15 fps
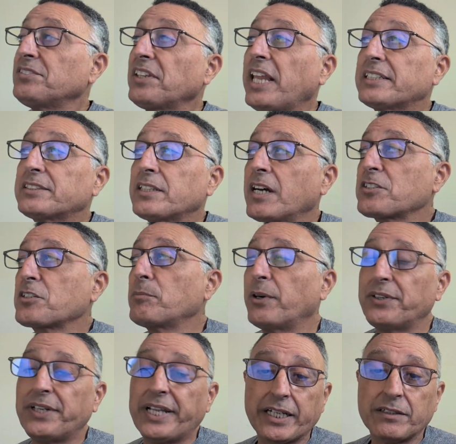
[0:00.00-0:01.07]
slide talks
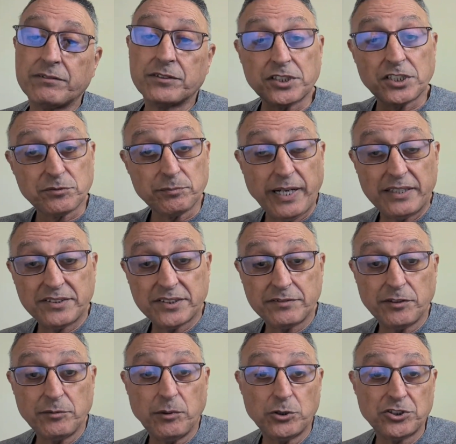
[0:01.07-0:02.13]
about negative versus positive
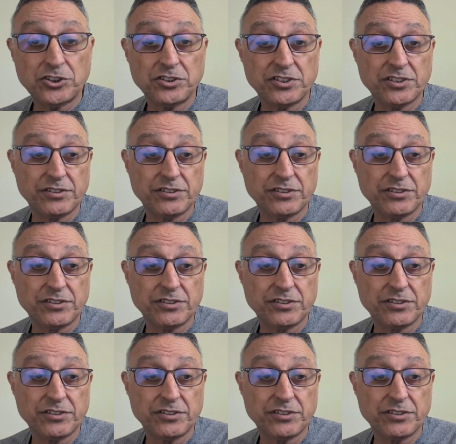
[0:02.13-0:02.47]
emotions.